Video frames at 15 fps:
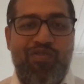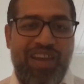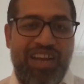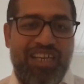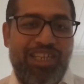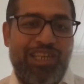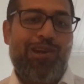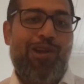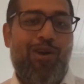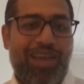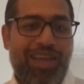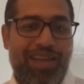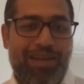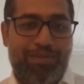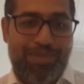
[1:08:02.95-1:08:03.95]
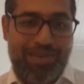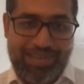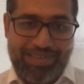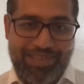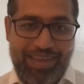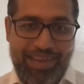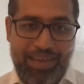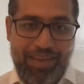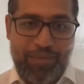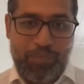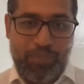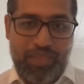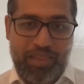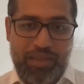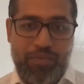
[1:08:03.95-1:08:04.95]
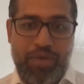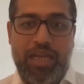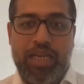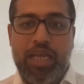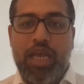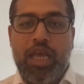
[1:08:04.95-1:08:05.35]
vendor lock-in per se, right?